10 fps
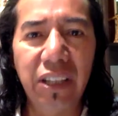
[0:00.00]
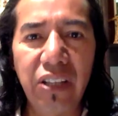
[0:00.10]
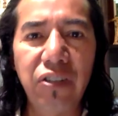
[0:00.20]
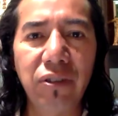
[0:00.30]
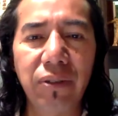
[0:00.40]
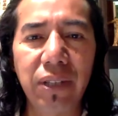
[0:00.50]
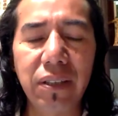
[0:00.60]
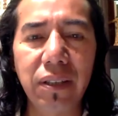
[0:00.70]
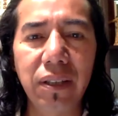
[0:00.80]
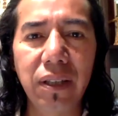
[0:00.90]
in the
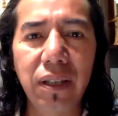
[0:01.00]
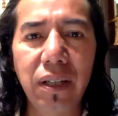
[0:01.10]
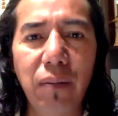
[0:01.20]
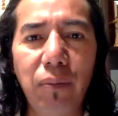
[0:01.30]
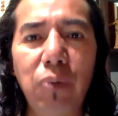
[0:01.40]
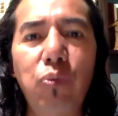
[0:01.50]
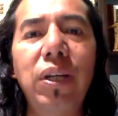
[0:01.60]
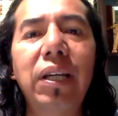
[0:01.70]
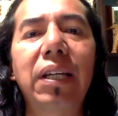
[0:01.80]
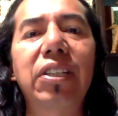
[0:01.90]
universe, but
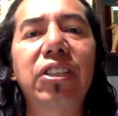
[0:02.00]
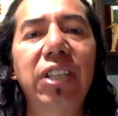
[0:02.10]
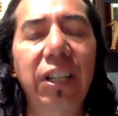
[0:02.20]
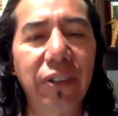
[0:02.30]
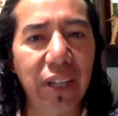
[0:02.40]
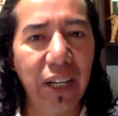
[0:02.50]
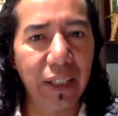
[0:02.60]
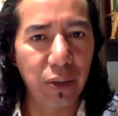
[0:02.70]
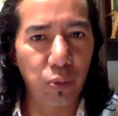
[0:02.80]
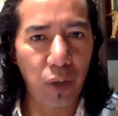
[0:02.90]
we share
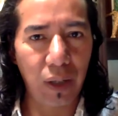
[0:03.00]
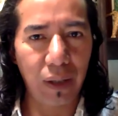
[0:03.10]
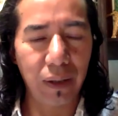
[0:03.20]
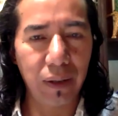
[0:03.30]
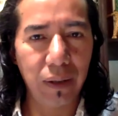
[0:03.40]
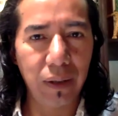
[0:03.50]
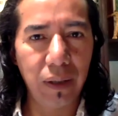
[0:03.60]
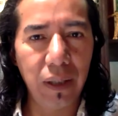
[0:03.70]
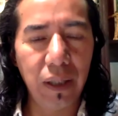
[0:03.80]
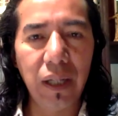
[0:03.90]
that as well.
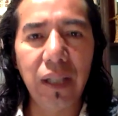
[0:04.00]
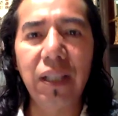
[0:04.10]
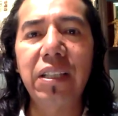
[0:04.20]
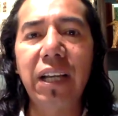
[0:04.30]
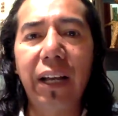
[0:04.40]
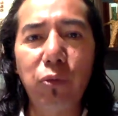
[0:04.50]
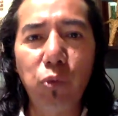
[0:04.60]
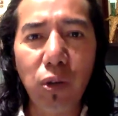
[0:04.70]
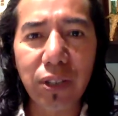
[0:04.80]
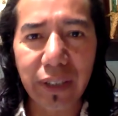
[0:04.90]
The sacred
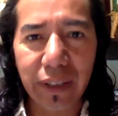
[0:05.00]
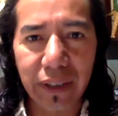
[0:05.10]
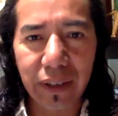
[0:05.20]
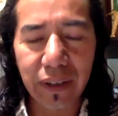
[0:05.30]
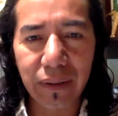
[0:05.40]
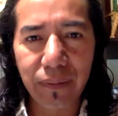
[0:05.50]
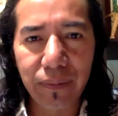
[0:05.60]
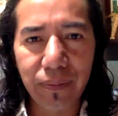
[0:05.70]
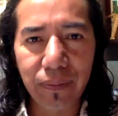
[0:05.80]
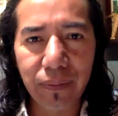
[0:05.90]
waters.
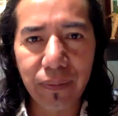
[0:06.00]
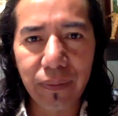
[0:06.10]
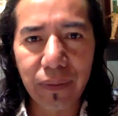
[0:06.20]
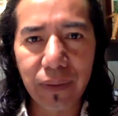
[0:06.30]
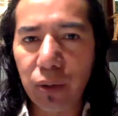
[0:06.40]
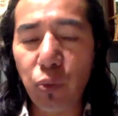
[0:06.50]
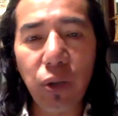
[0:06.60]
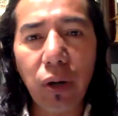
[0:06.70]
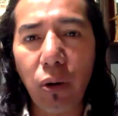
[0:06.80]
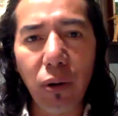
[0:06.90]

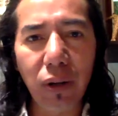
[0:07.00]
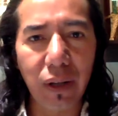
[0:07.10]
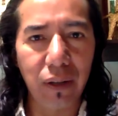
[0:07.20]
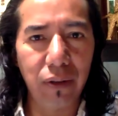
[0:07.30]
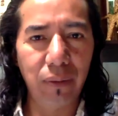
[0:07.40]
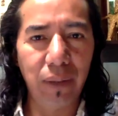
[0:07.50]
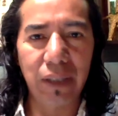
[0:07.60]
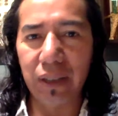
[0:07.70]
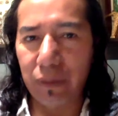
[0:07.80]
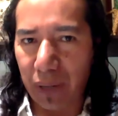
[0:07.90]
We all
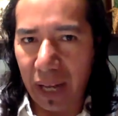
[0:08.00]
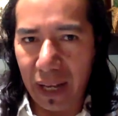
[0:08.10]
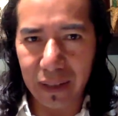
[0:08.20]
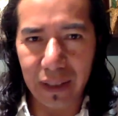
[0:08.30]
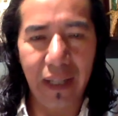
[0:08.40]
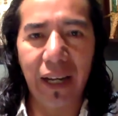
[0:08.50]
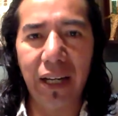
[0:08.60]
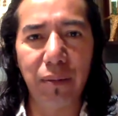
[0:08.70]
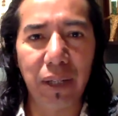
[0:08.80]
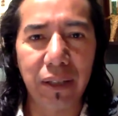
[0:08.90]
humans, plants and
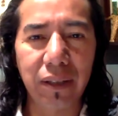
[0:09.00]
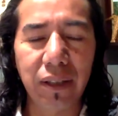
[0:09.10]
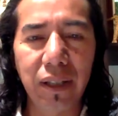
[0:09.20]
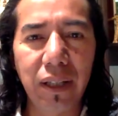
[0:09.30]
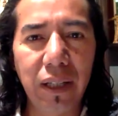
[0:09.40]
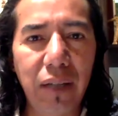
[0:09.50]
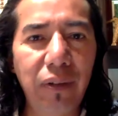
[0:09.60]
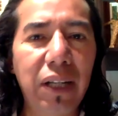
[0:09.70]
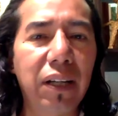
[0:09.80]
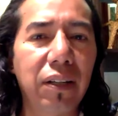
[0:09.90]
animals,
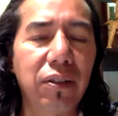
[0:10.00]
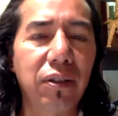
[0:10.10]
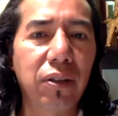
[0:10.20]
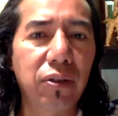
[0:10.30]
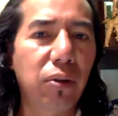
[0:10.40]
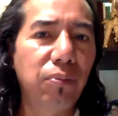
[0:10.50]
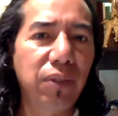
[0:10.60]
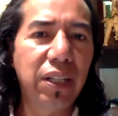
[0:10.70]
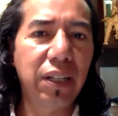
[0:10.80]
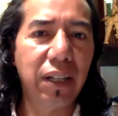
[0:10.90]
even in some
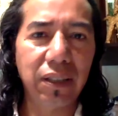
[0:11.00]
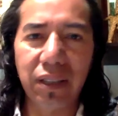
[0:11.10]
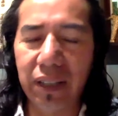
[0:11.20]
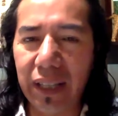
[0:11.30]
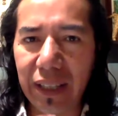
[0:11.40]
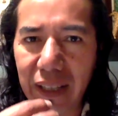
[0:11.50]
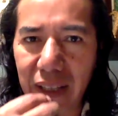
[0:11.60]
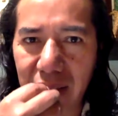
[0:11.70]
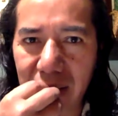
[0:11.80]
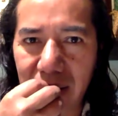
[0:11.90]
minerals, they
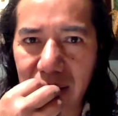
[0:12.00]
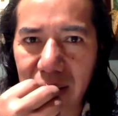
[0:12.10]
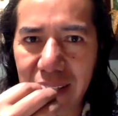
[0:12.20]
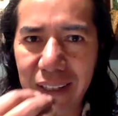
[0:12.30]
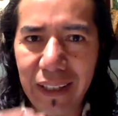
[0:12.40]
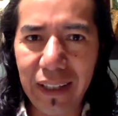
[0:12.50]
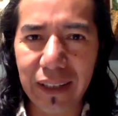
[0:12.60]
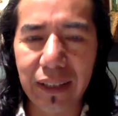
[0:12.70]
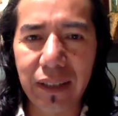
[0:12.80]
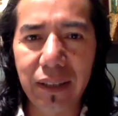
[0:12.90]

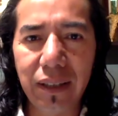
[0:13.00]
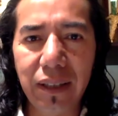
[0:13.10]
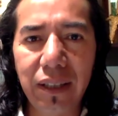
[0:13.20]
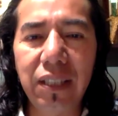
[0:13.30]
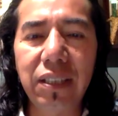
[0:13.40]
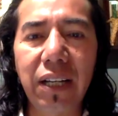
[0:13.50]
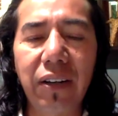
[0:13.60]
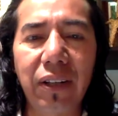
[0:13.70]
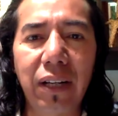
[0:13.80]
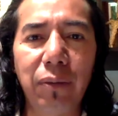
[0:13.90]
need this
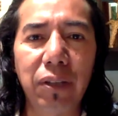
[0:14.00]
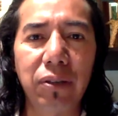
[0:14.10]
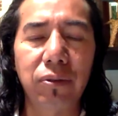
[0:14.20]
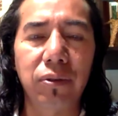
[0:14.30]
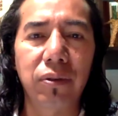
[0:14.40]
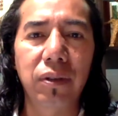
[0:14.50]
sacred element to